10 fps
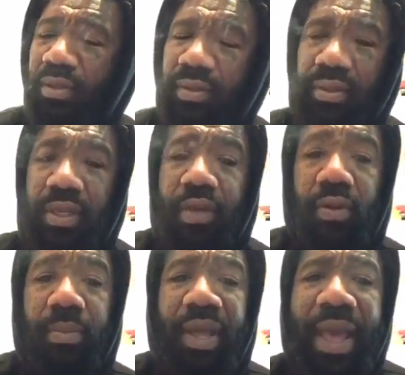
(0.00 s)
This nigga
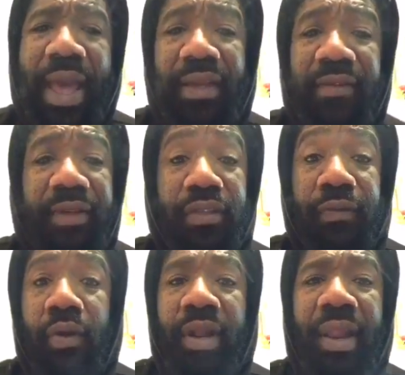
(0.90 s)
want to be an activist
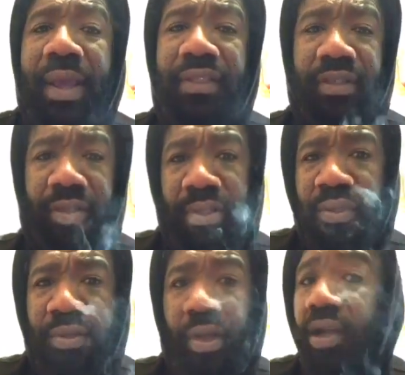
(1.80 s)
for Atlanta.
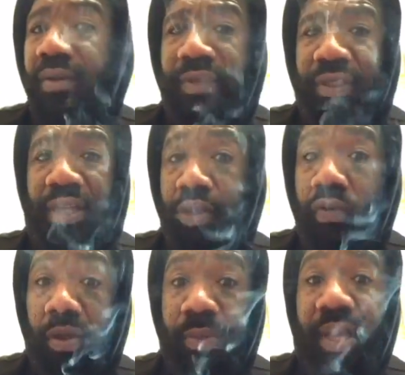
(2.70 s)
All of a sudden, you
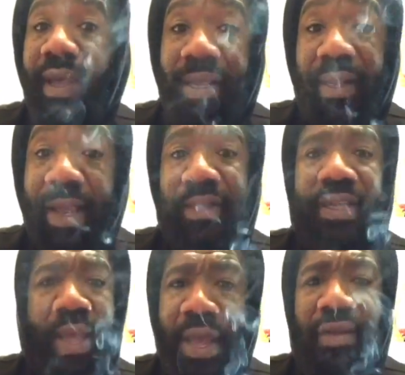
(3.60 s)
want to be an
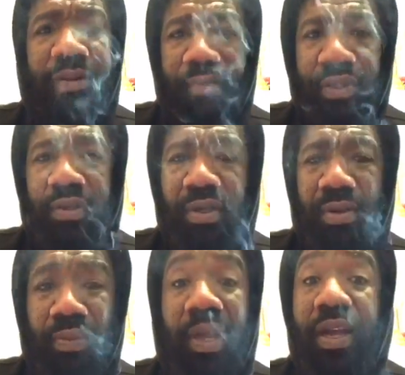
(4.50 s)
Atlanta activist.
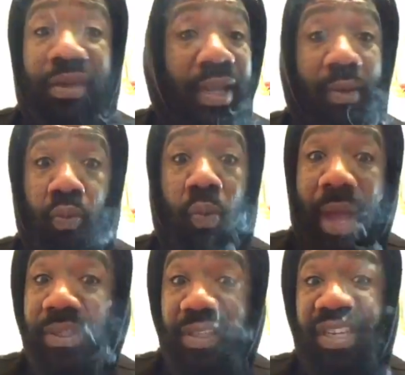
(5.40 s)
Blood, nigga,
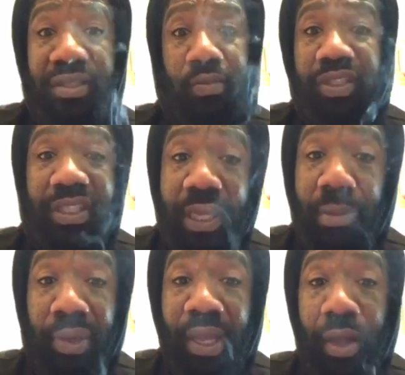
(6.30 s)
Watch needs some
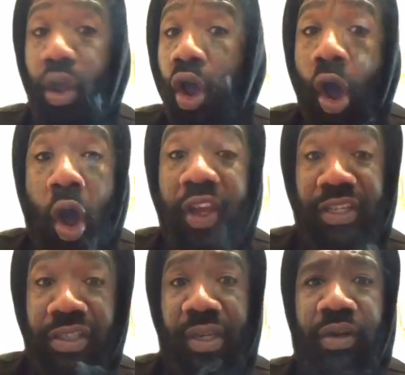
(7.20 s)
shit, blood.
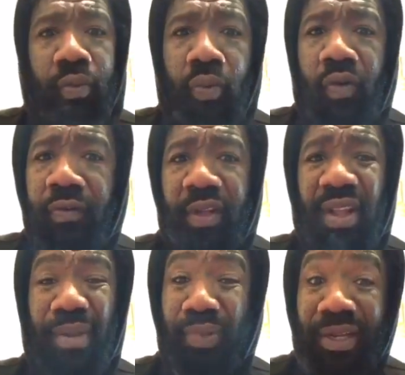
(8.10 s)
Hawkins need a
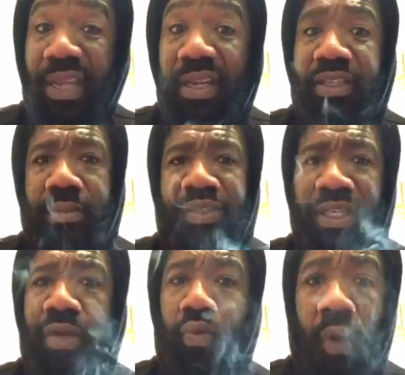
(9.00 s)
roof. Blood, they need some
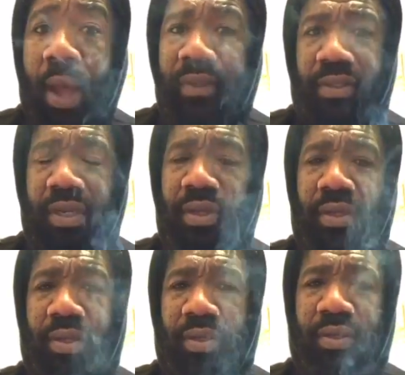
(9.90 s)
shit in Watch, nigga.
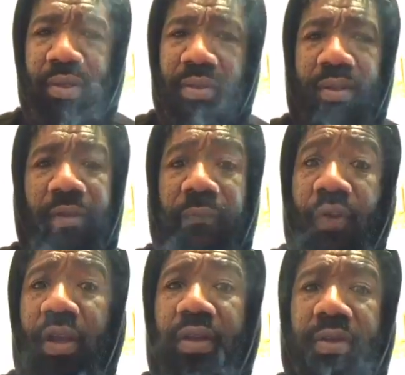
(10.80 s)
The
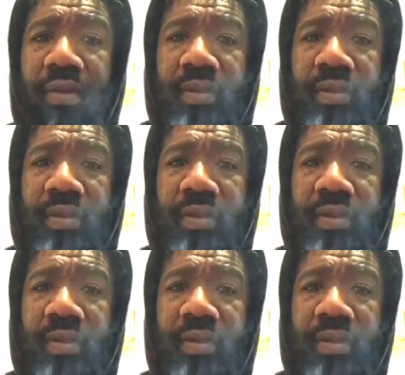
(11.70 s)
fuck?